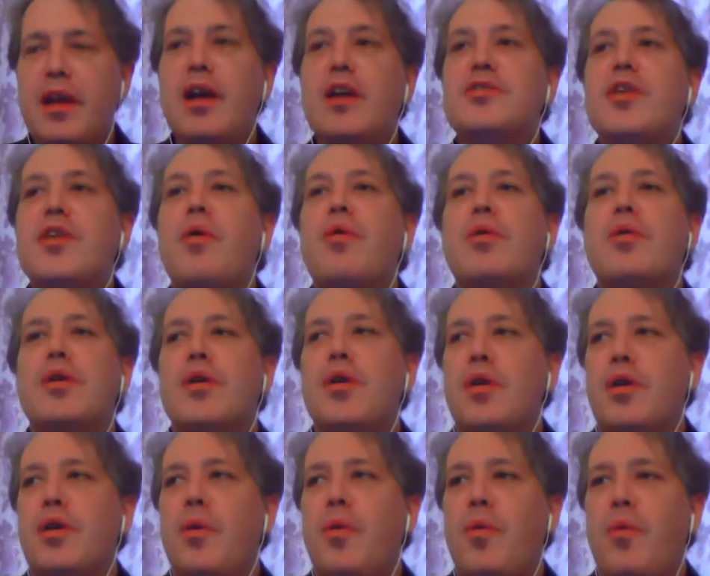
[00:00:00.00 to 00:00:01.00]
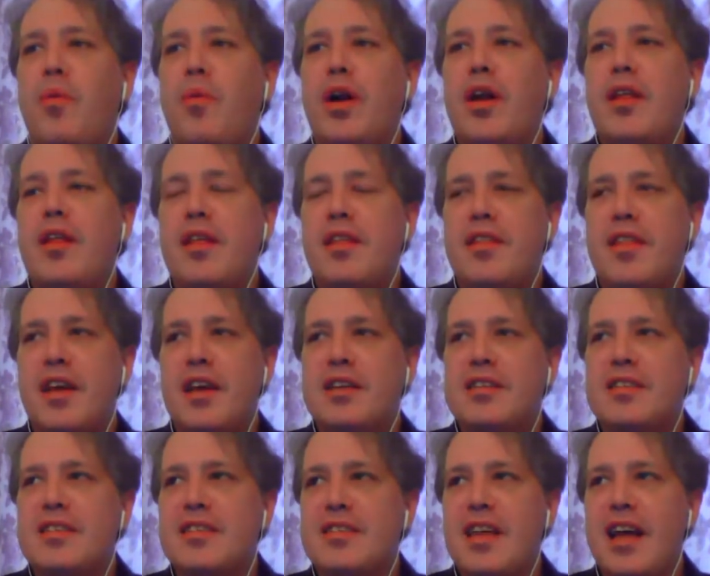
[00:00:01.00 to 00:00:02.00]
So one of the
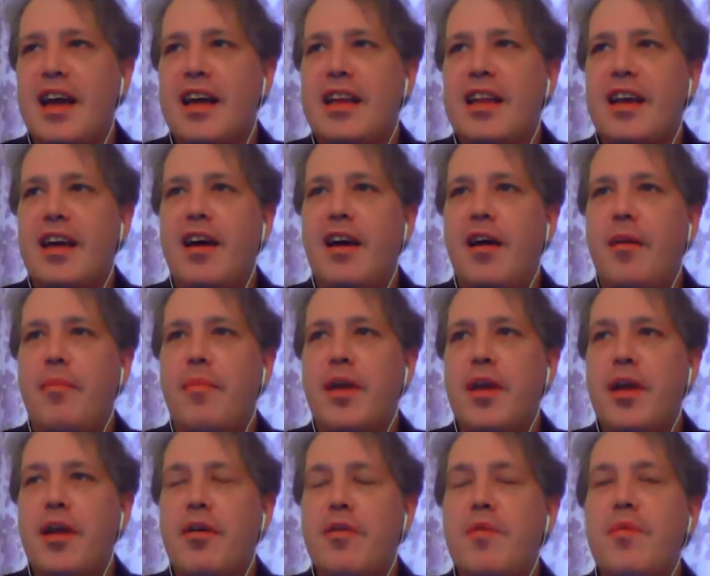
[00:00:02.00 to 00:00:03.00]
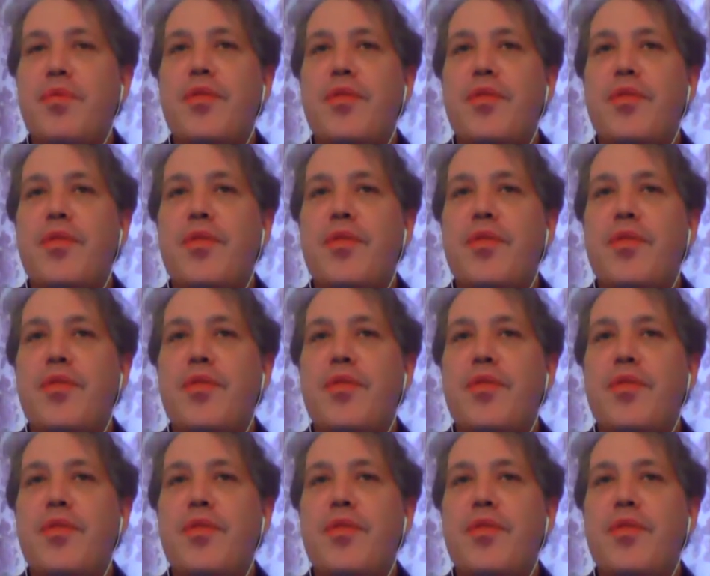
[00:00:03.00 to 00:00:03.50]
things is that the